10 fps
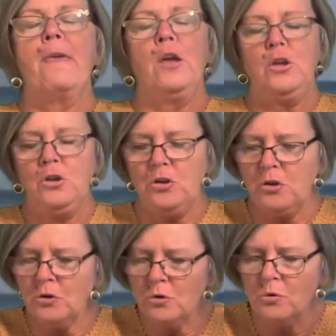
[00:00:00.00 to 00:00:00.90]

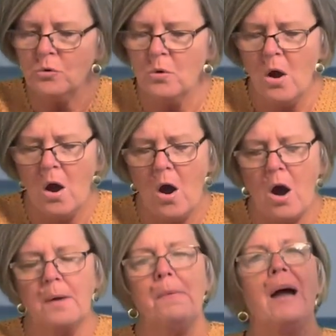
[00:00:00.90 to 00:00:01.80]
You
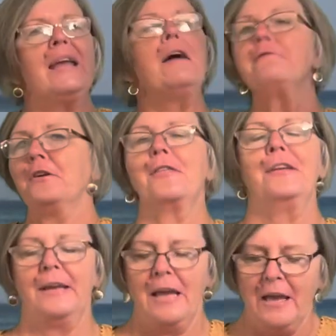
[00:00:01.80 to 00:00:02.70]
are my
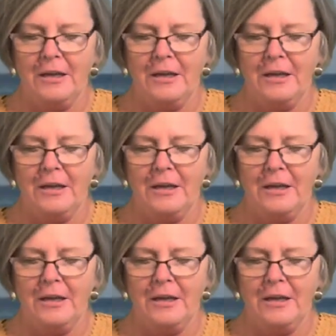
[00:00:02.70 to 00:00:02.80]
everything.